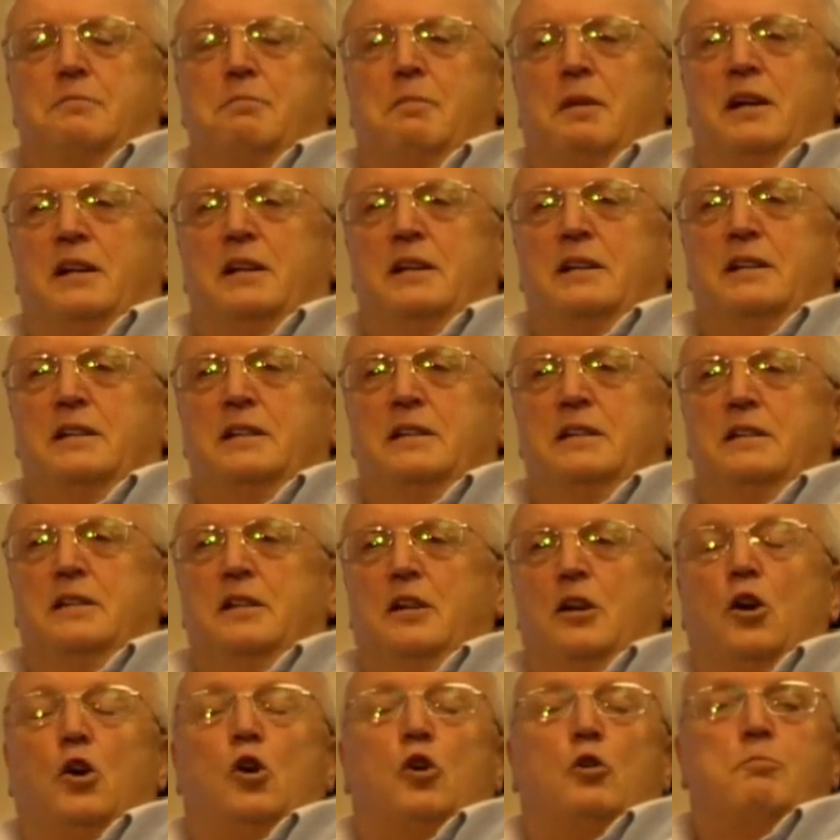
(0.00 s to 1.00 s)
my
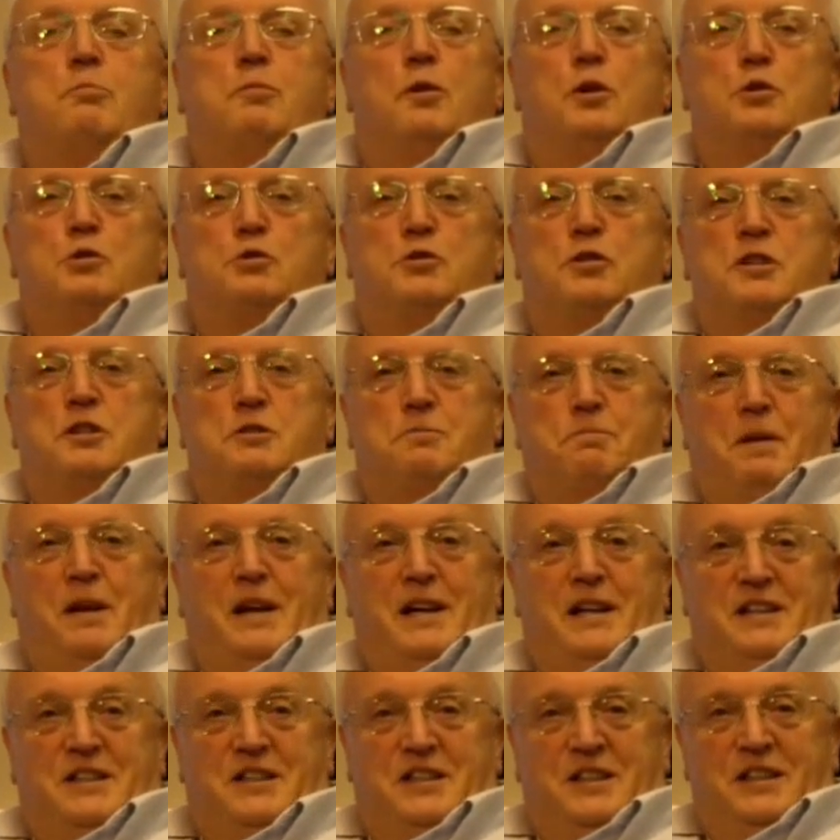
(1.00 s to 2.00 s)
utmost
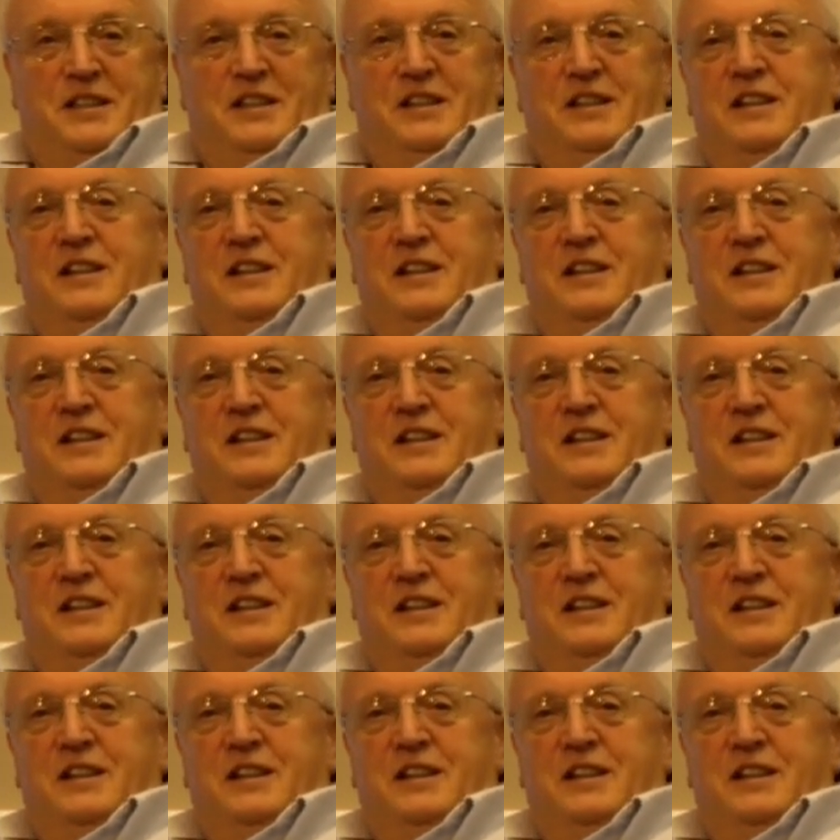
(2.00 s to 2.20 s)
respect,